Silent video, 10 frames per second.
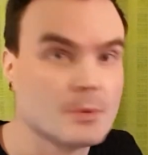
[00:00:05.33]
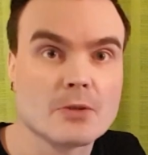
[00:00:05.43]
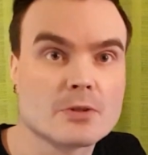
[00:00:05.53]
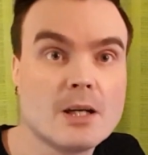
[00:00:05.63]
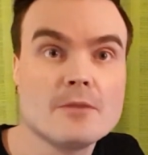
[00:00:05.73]

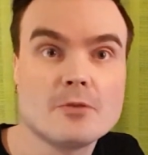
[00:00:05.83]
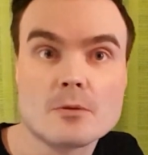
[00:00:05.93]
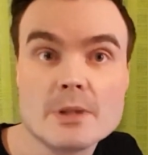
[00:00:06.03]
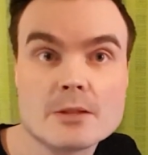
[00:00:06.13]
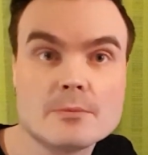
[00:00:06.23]
about time
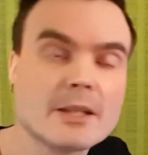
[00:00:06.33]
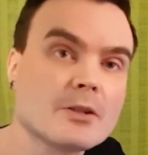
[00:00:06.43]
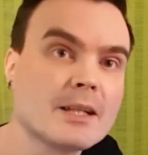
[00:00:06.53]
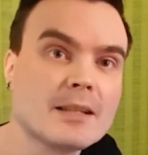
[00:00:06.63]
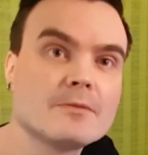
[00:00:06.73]
for me to make
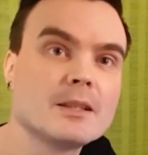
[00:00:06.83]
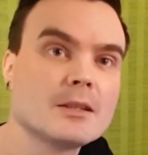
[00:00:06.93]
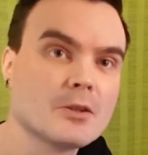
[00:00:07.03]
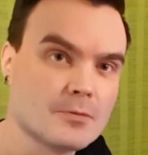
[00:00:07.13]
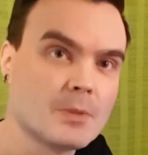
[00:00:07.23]
a cat
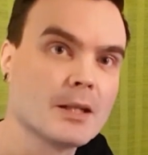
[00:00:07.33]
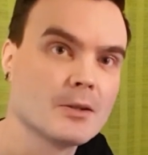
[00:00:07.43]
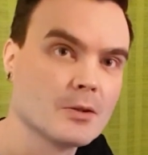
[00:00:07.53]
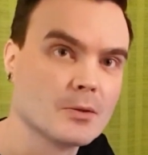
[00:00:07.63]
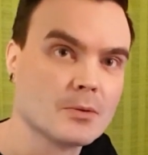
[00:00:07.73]
video of my
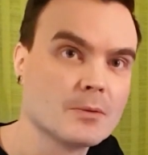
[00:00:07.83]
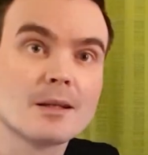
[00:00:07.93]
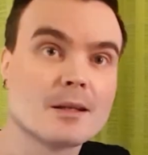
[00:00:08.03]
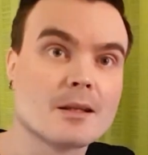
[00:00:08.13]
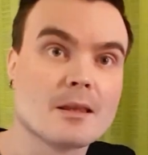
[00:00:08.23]
own.
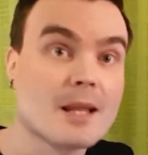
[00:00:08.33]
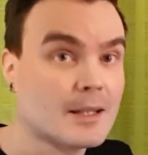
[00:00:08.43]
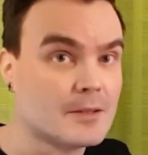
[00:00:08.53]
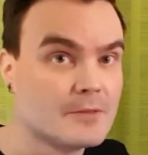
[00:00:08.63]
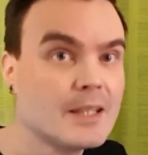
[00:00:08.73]

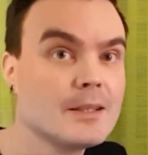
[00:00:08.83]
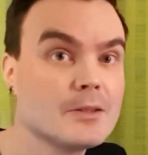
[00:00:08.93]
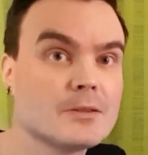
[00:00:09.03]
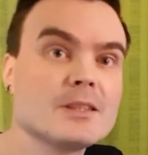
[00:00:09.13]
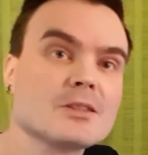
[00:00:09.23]
That
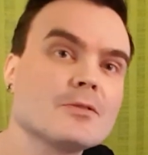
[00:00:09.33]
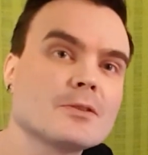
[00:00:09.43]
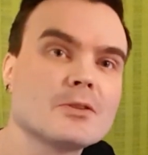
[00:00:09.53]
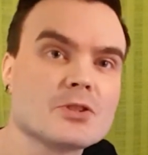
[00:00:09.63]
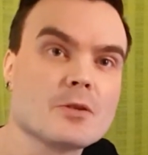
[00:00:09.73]
video is of
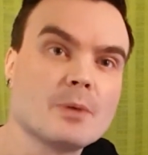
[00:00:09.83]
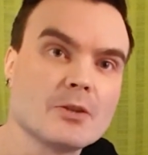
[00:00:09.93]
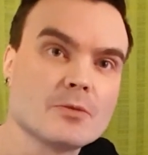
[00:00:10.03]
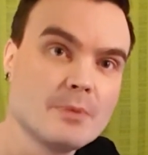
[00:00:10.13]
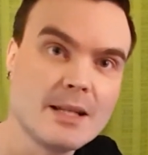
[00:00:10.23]
course
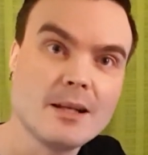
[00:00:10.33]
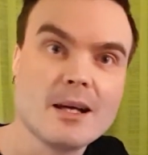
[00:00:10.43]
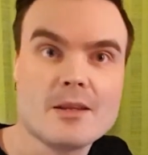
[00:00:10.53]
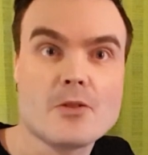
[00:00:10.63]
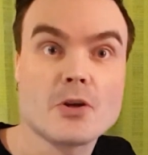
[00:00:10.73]
about
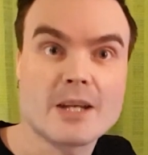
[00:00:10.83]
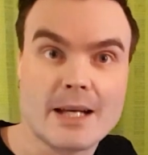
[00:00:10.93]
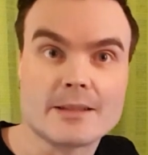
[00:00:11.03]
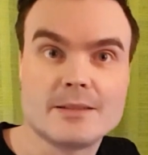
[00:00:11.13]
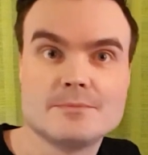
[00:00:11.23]
Milla the
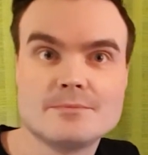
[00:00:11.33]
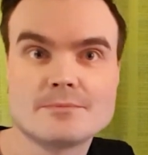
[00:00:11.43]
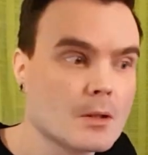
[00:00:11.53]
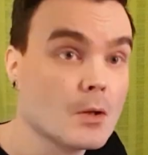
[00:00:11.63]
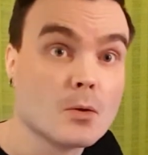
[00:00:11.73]
cat.
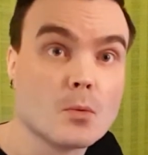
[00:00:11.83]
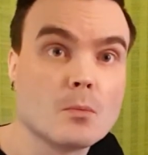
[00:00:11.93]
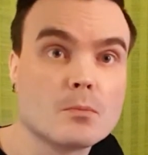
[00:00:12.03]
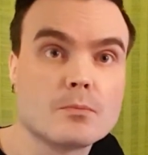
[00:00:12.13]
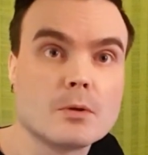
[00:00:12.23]

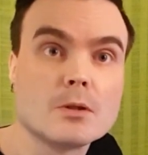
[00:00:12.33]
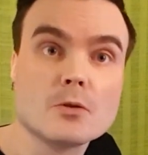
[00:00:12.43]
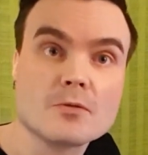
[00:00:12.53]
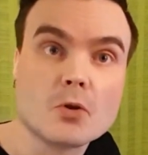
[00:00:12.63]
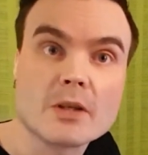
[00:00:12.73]
Oh,
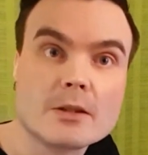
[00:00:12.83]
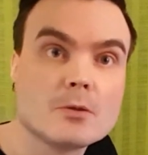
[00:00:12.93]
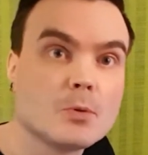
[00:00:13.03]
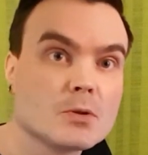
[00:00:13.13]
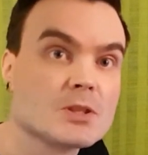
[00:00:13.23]
don't forget
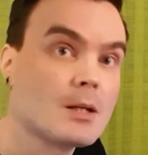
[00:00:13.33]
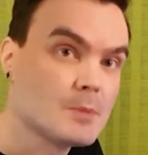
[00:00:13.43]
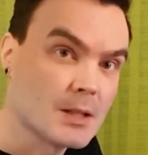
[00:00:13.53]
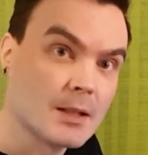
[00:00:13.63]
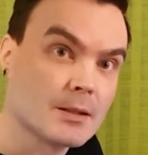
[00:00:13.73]
to put
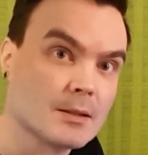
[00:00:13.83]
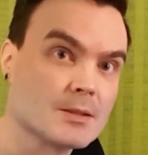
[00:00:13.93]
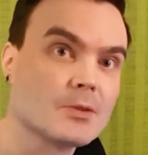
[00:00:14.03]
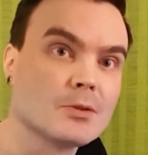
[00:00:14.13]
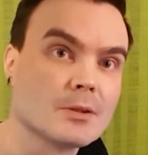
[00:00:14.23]

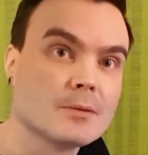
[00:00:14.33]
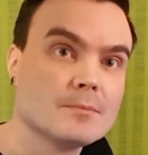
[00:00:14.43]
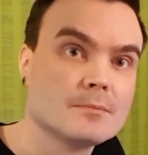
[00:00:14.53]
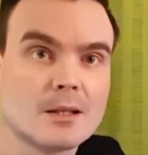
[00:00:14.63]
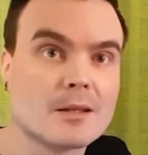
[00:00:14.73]
subtitles on.
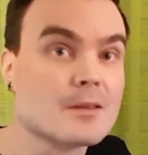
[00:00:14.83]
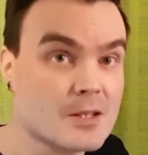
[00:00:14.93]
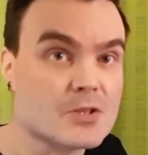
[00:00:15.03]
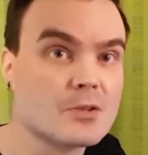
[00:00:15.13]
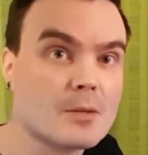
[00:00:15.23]

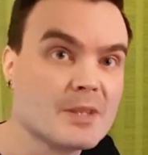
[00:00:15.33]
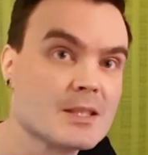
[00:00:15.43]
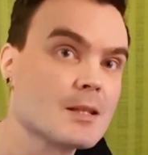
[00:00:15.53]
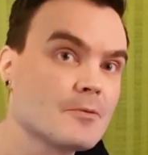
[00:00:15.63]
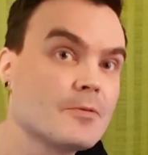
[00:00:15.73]
There's gonna be
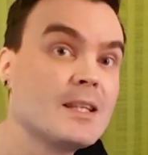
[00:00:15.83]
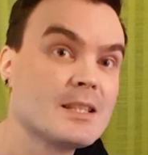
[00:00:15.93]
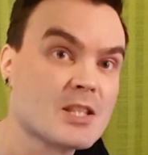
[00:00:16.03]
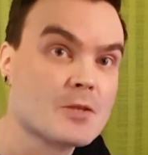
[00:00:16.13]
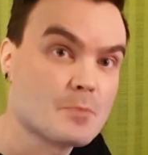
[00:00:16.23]
some
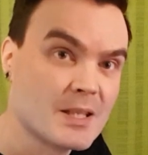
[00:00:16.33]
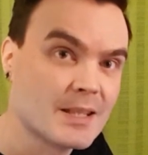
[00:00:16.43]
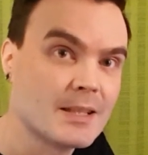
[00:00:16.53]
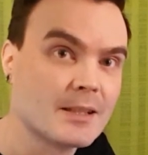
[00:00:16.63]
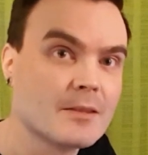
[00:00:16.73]
Finnish
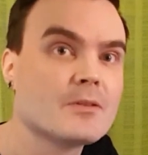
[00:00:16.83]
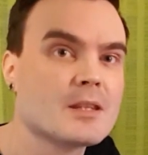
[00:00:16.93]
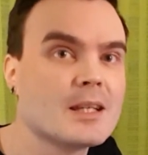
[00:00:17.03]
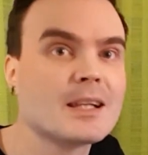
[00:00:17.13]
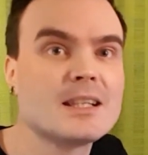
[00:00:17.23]
speaking
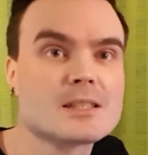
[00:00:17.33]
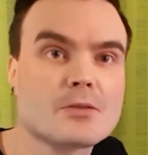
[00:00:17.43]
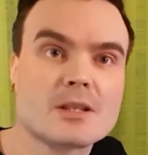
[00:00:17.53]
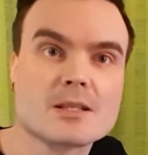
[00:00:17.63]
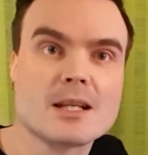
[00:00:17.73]
with English
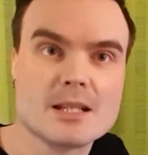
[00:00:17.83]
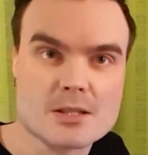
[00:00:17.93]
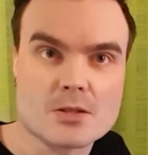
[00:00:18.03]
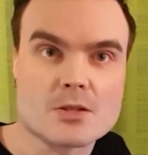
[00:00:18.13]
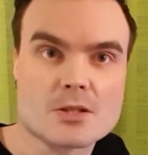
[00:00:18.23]

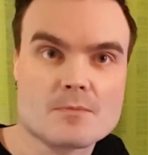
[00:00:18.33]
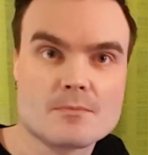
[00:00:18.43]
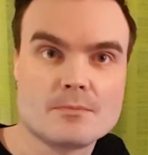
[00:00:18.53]
translations.